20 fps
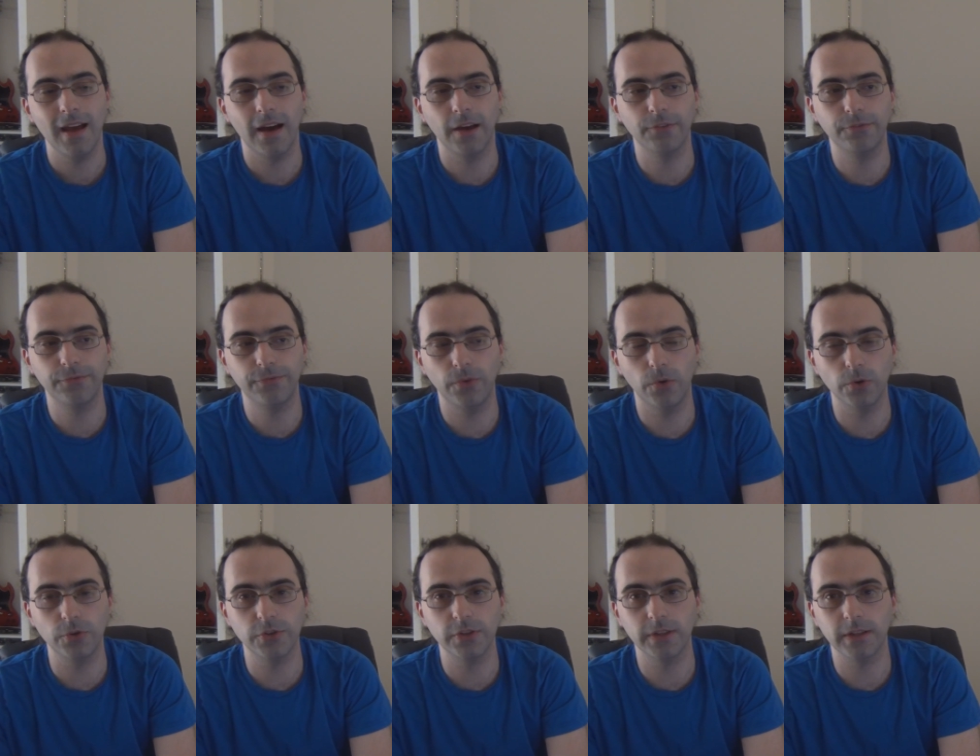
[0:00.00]

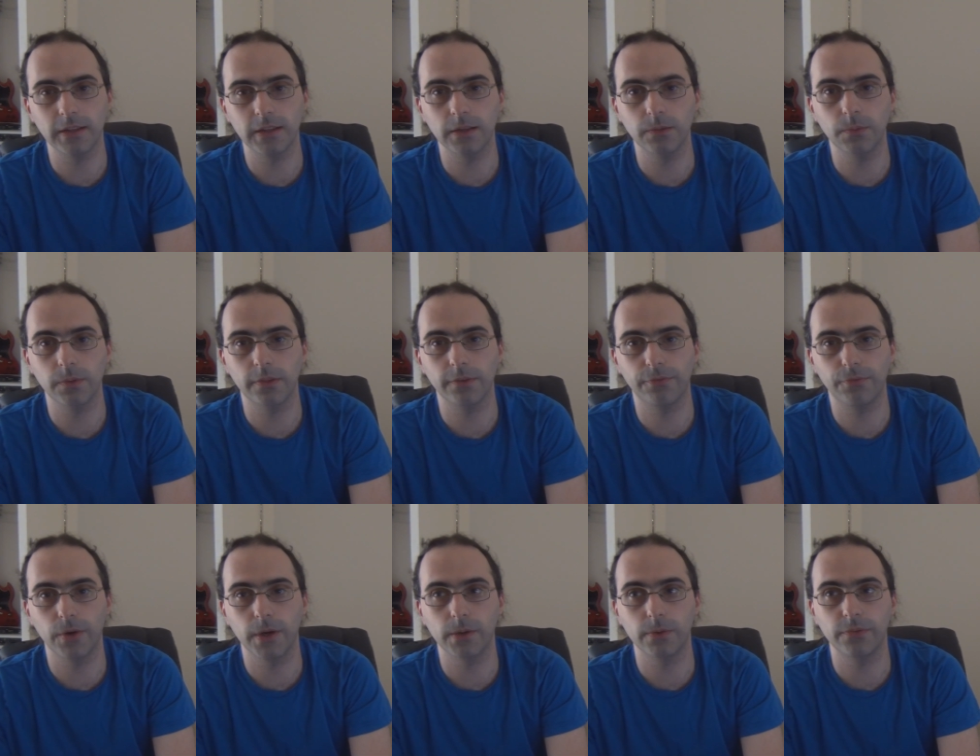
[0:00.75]
Unfortunately, with the
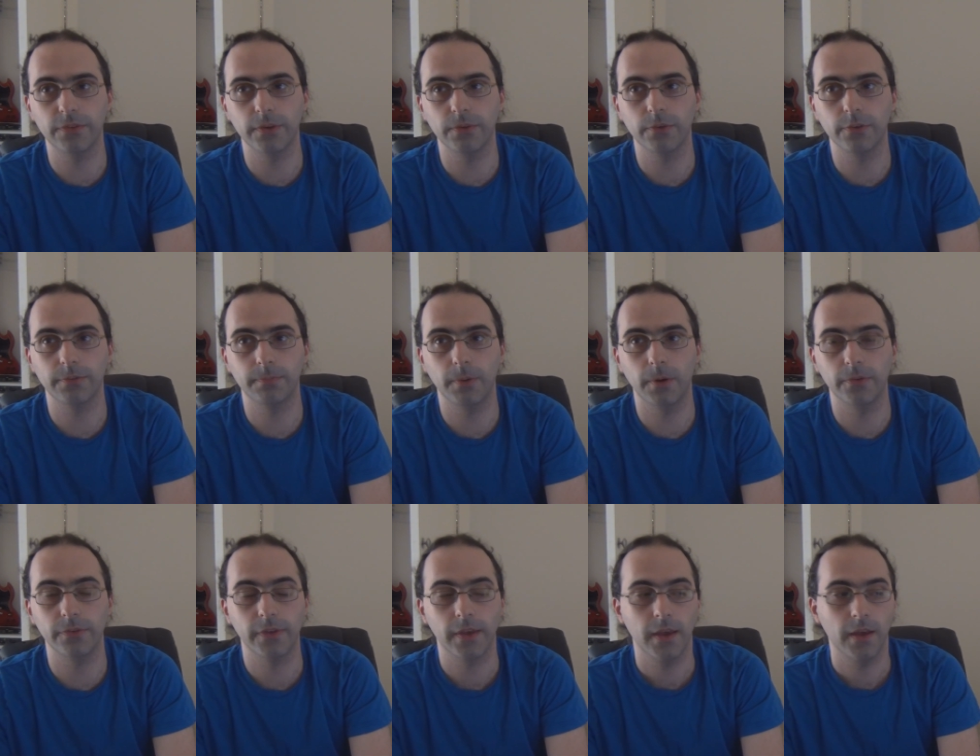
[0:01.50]
frequency
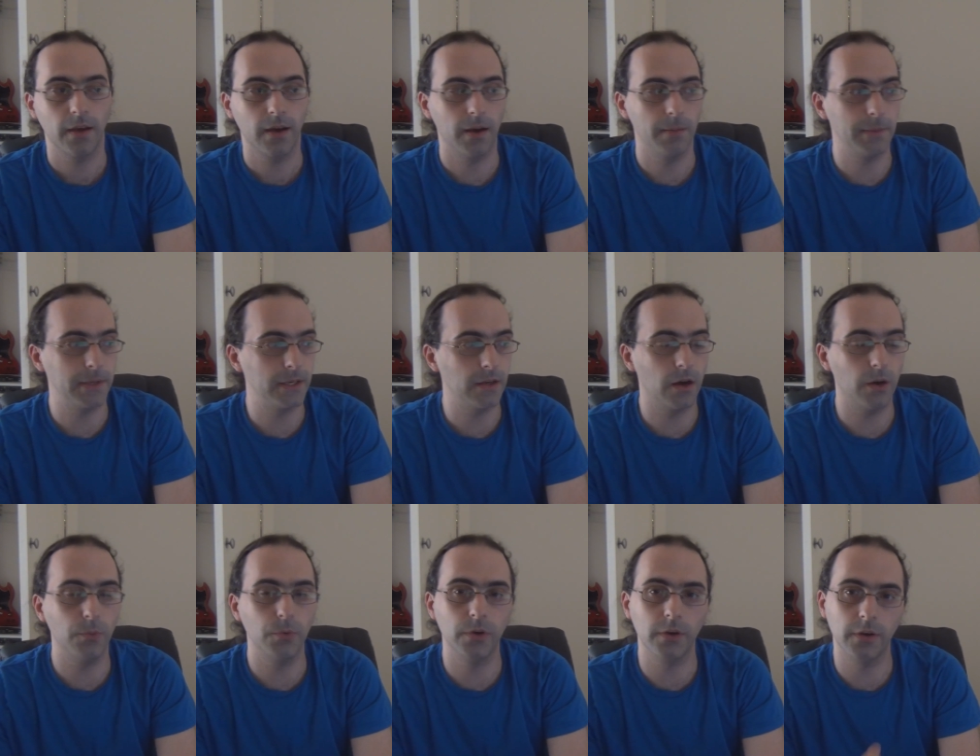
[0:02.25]
response, I mean,
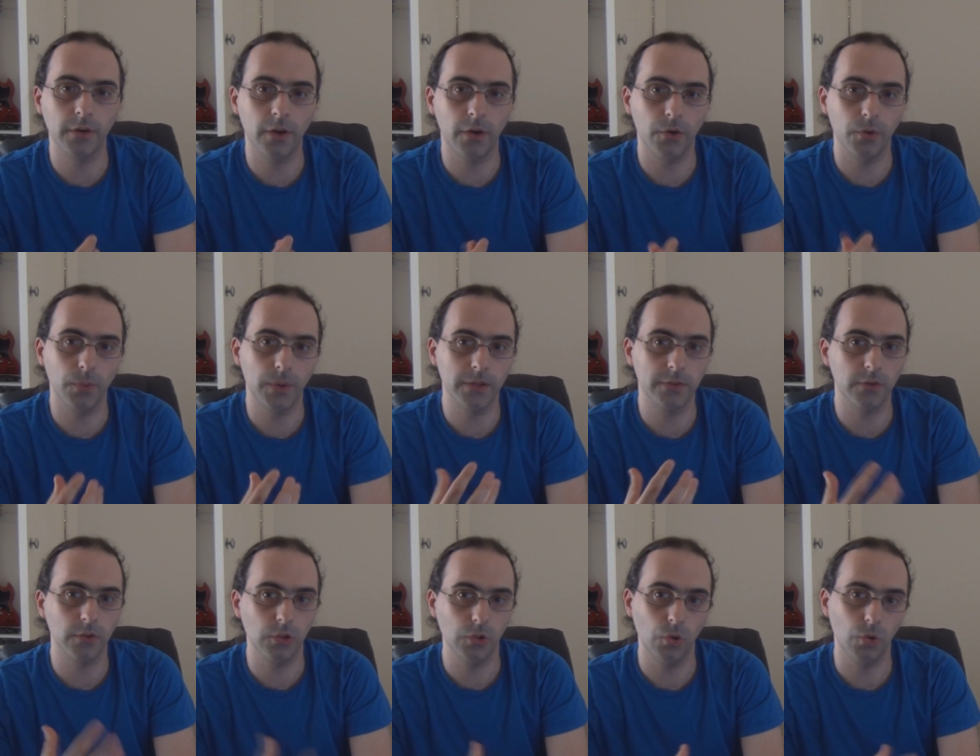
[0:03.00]
I wouldn't know where
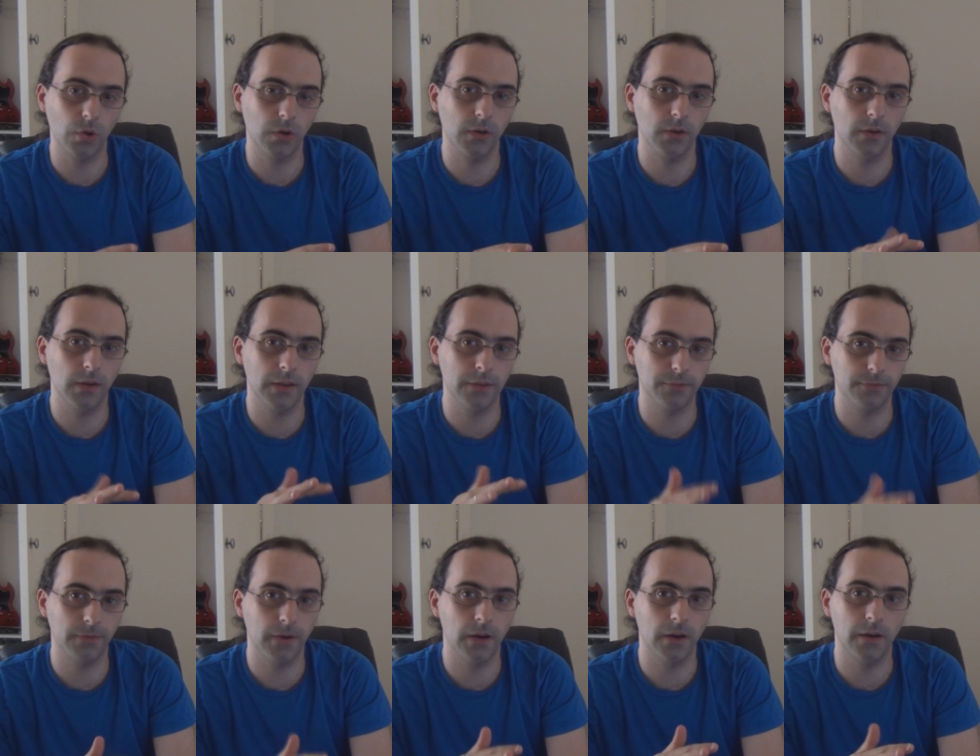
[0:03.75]
to look
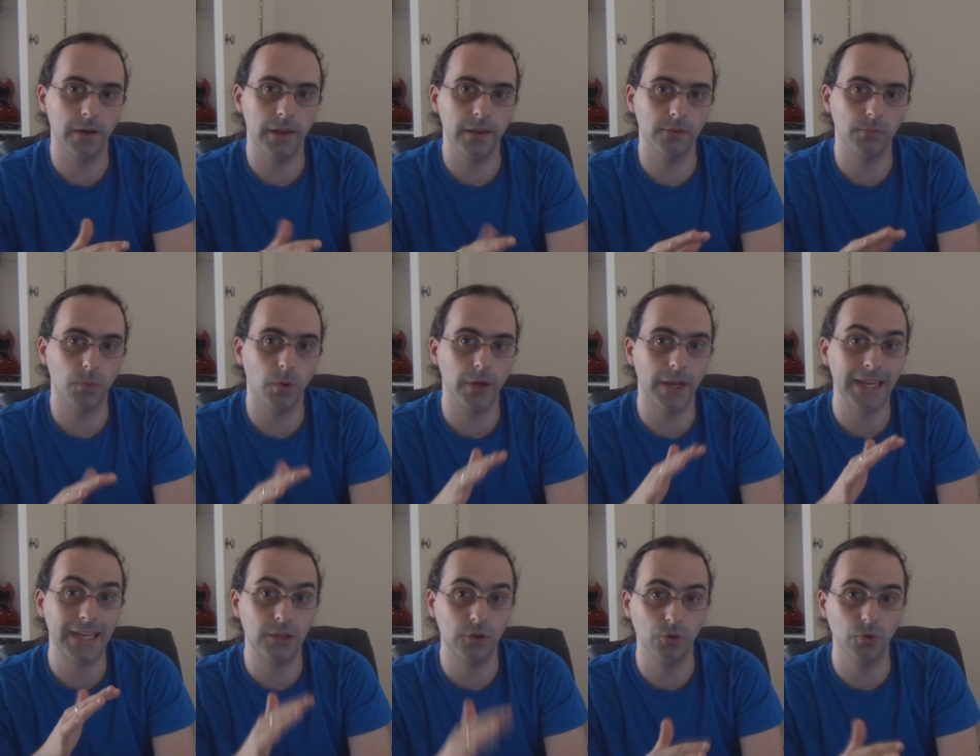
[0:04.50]
as far as
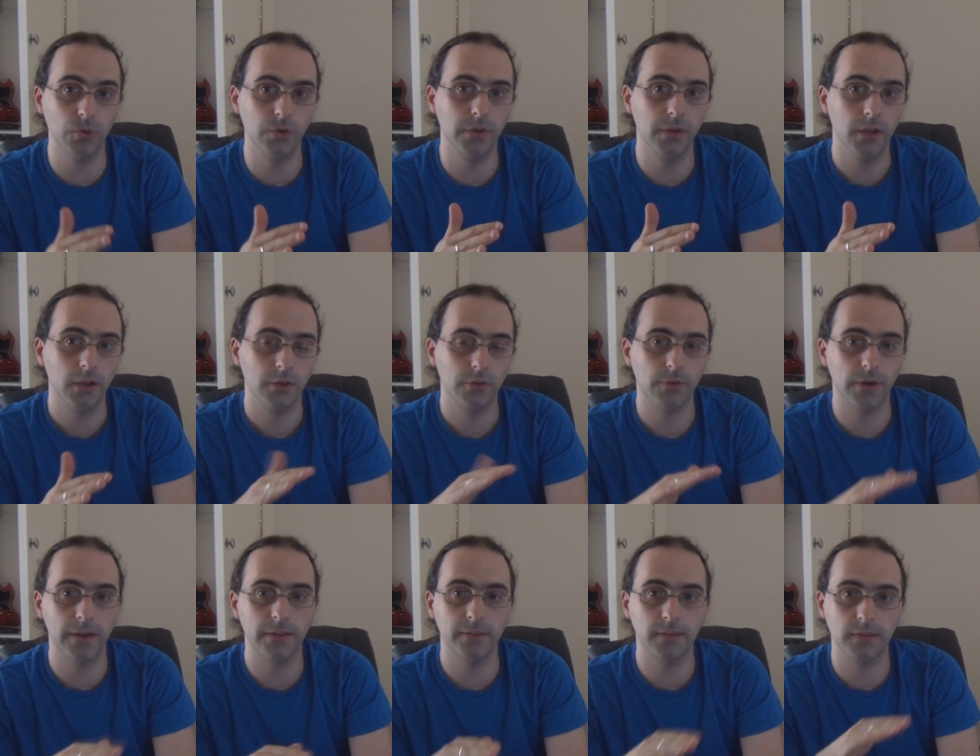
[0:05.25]
what a good
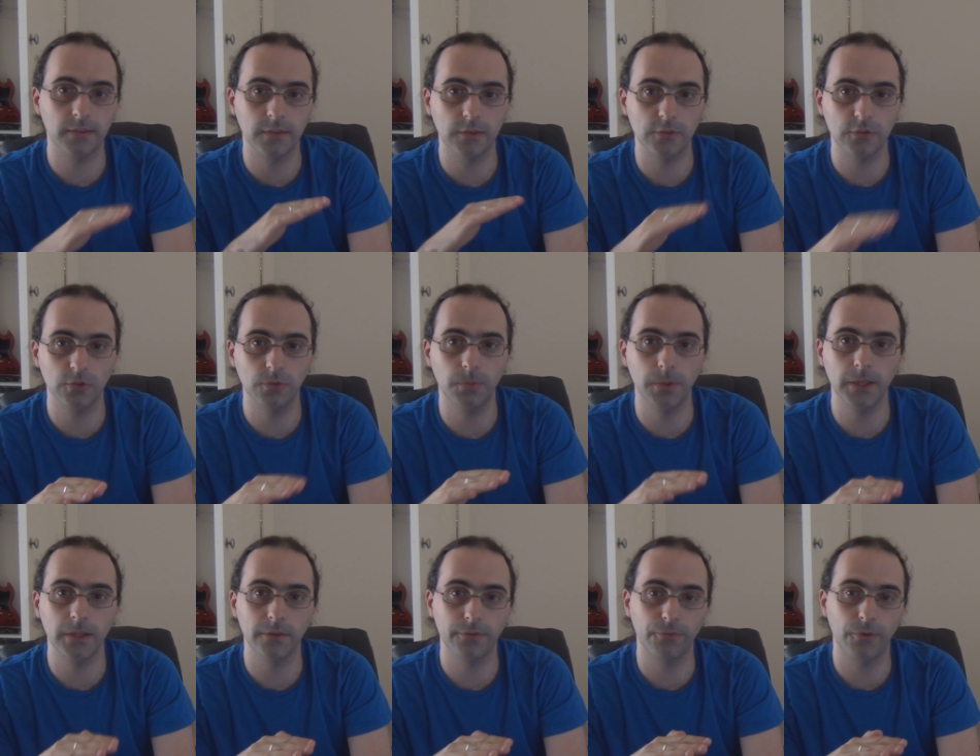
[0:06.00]
transistor should
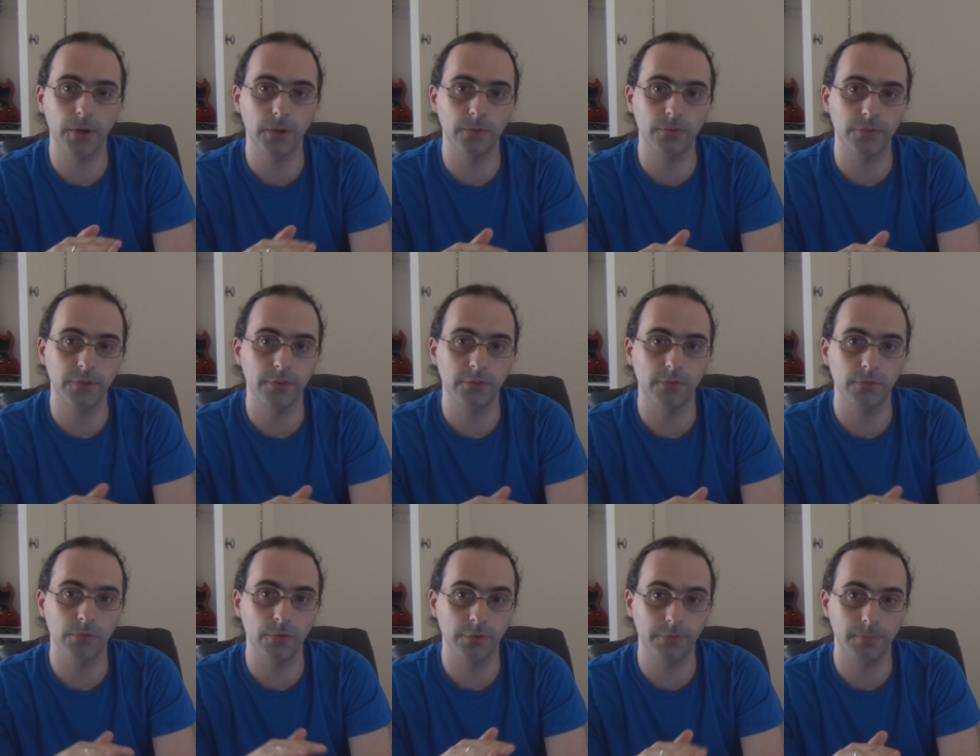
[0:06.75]
be in the
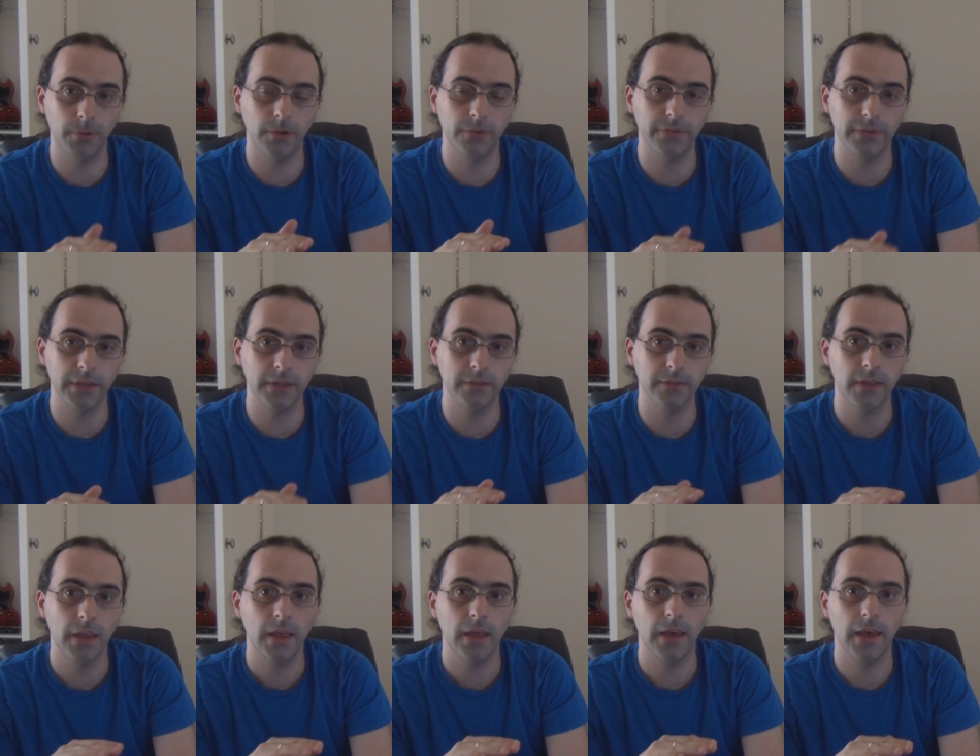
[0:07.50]
frequency response
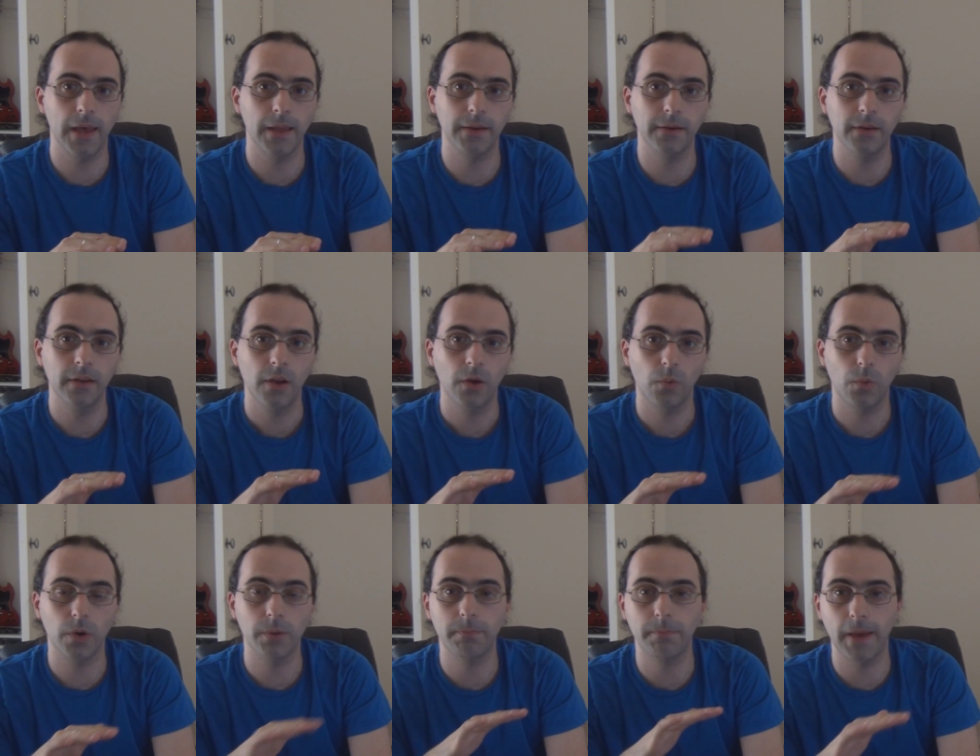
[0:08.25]
is and
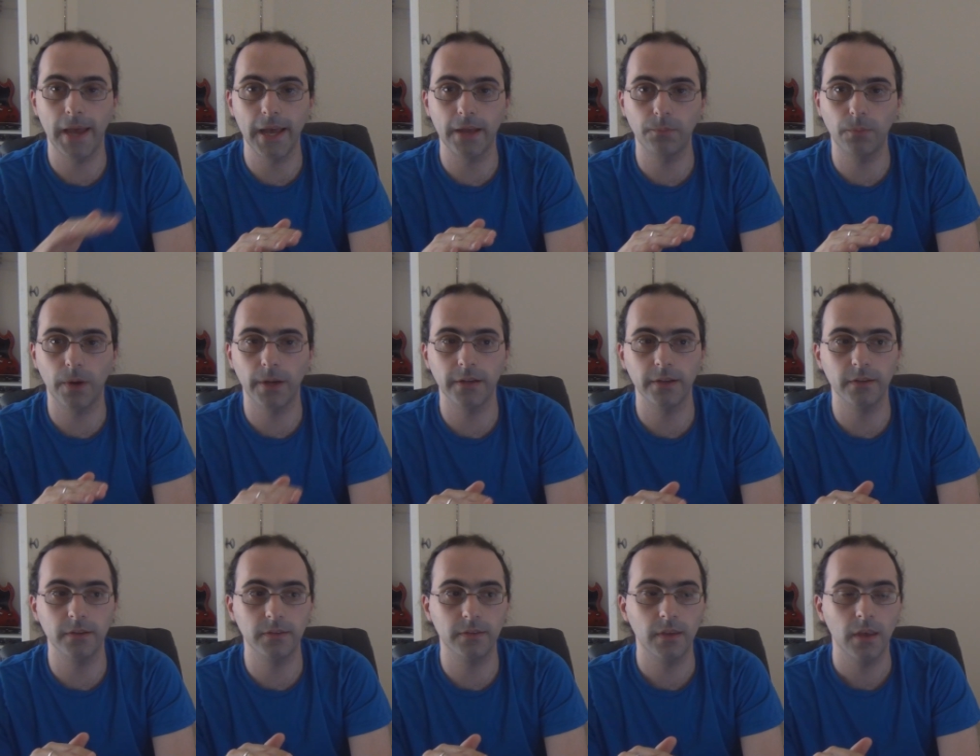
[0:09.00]
what a bad one
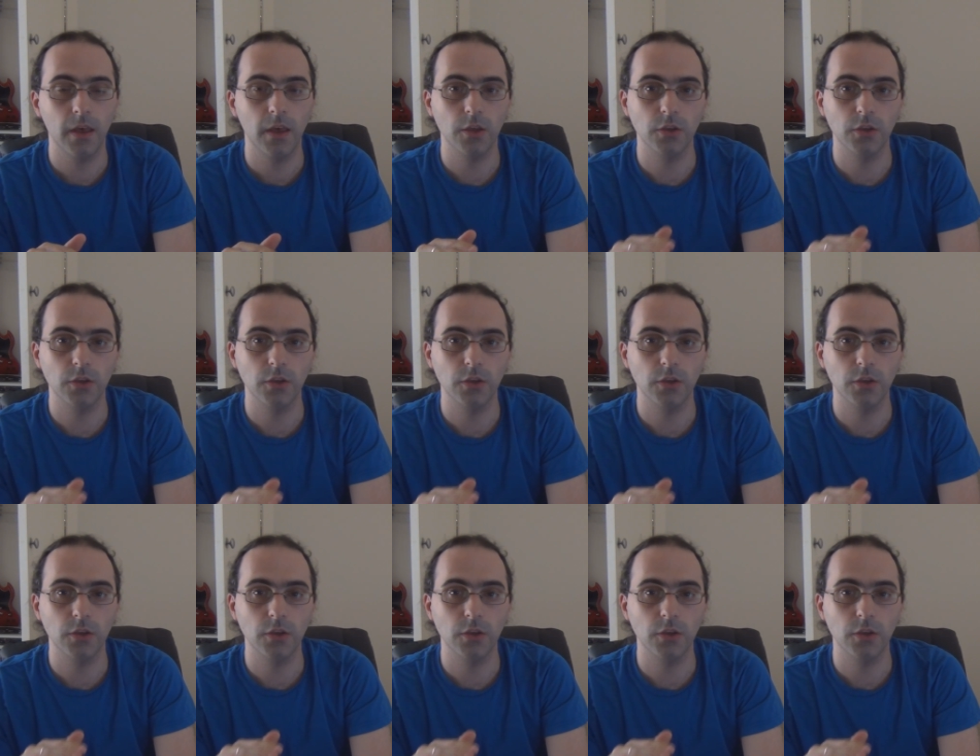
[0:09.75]
is.